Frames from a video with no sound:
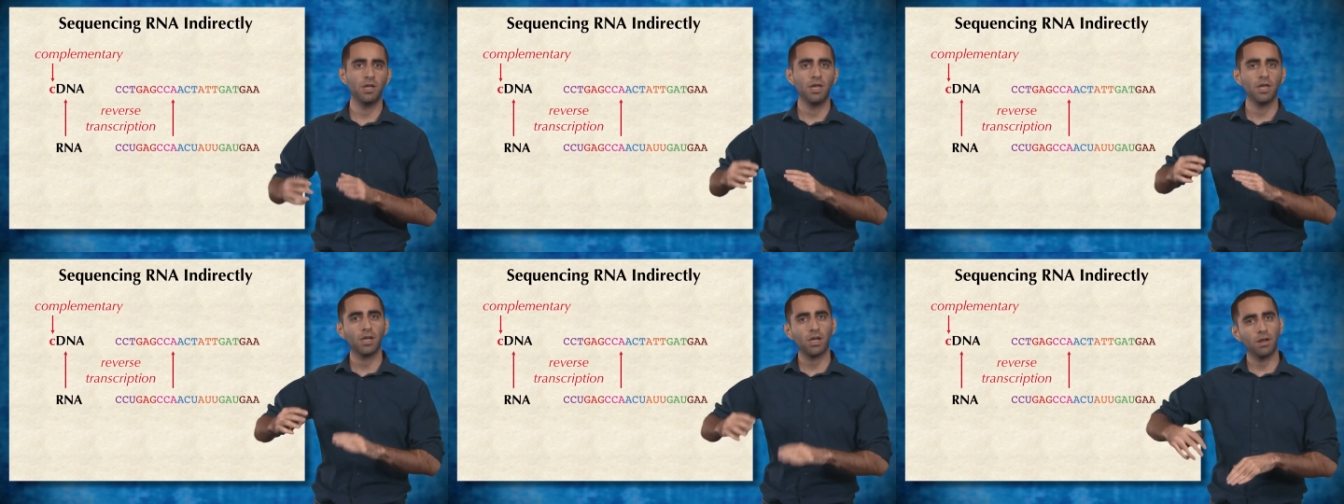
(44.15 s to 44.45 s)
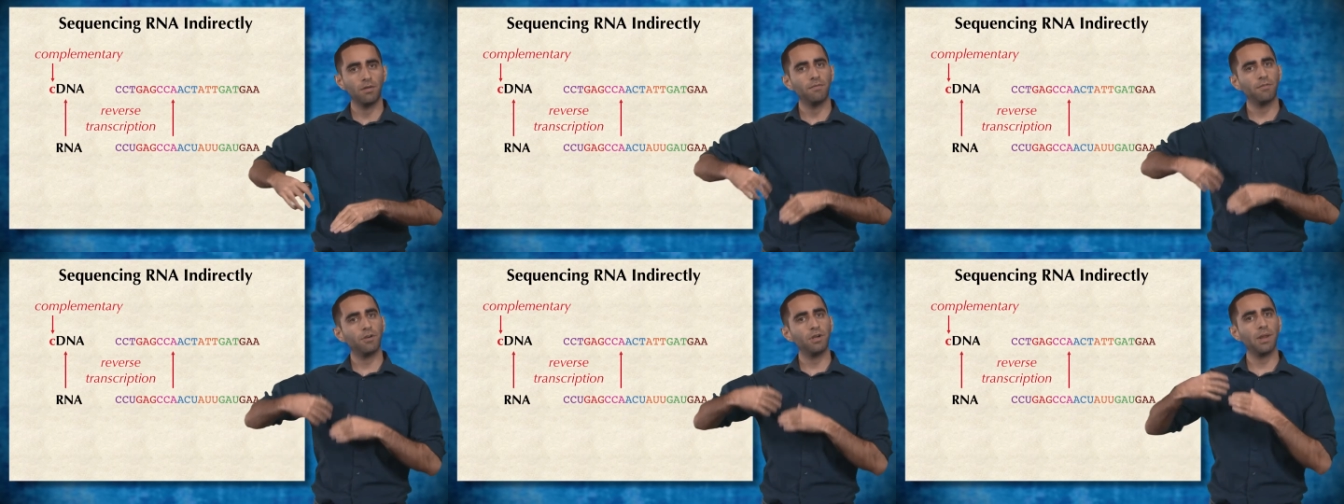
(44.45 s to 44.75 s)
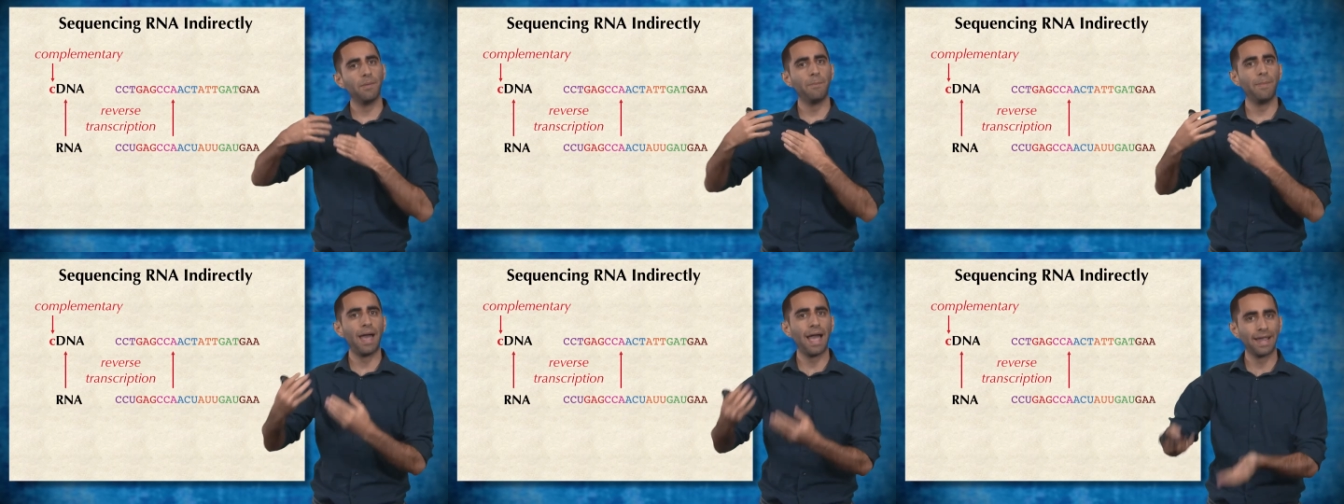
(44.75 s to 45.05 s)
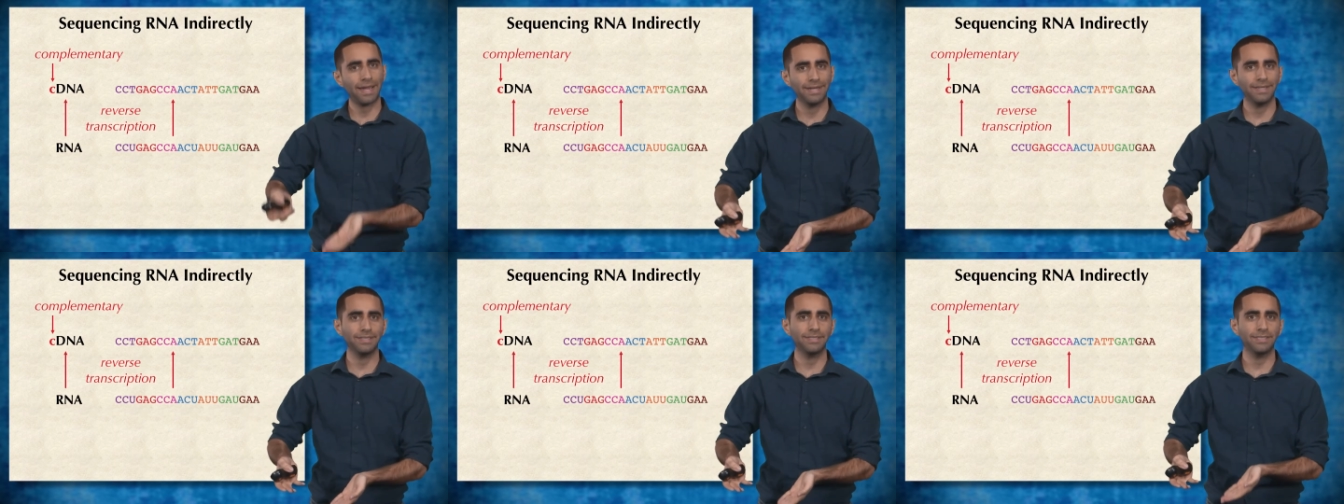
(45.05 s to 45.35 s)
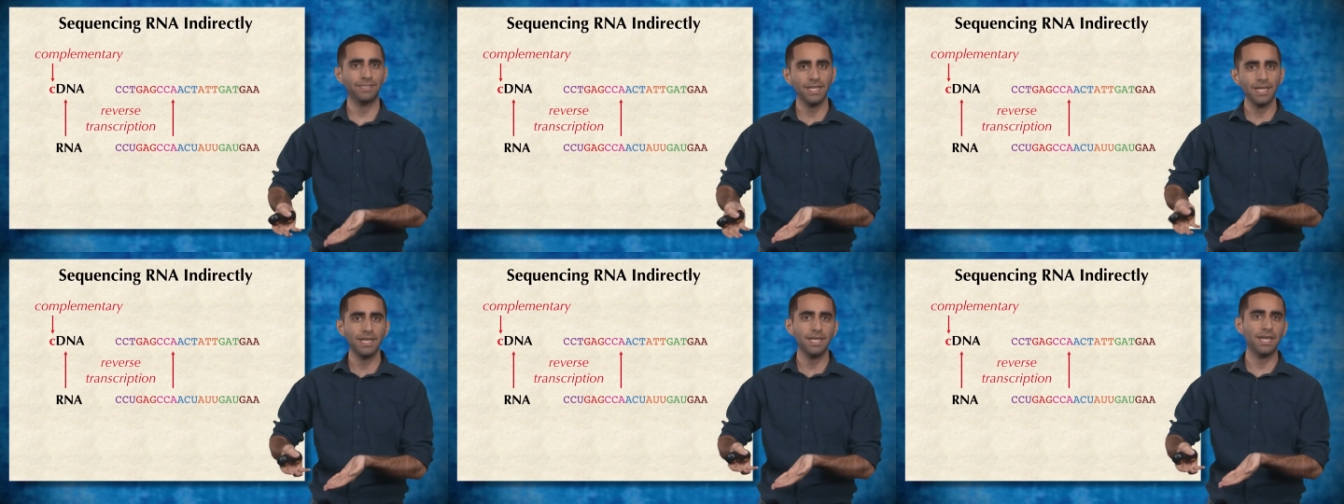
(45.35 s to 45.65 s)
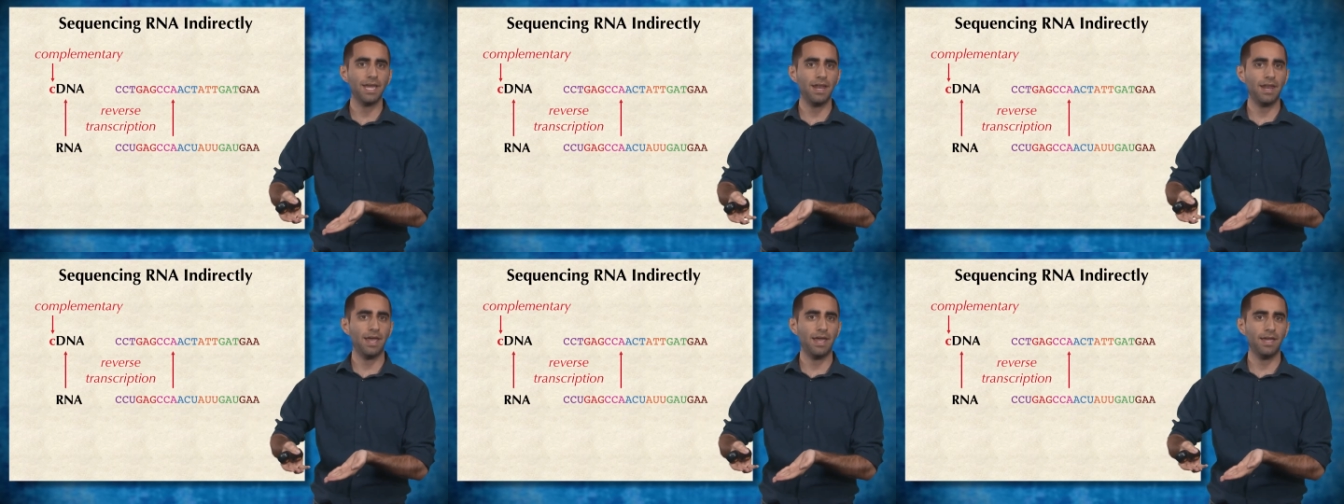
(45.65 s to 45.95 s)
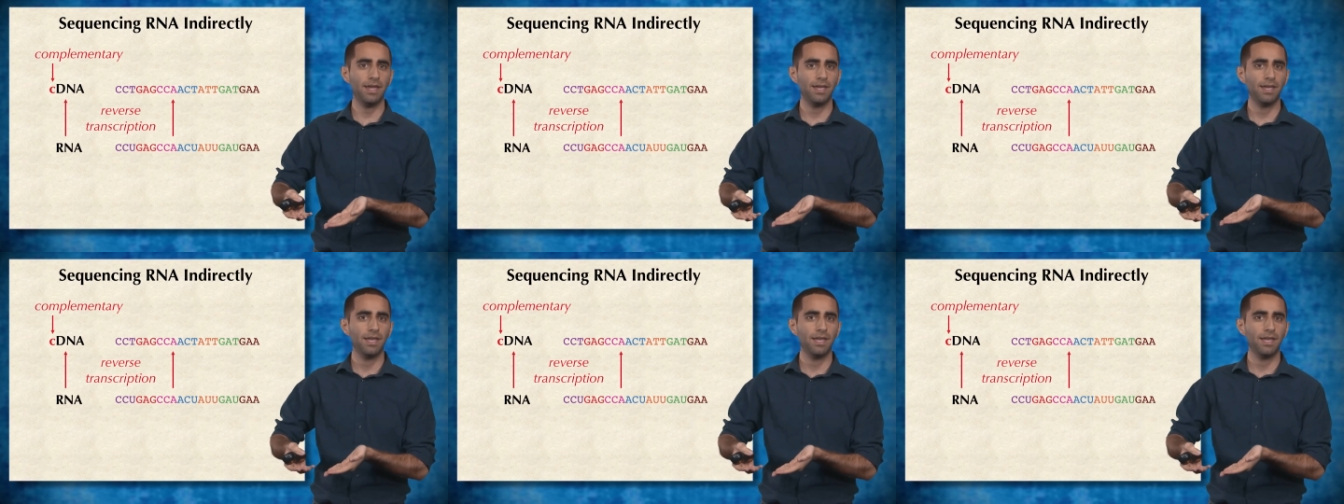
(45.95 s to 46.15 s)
convert it back into cDNA,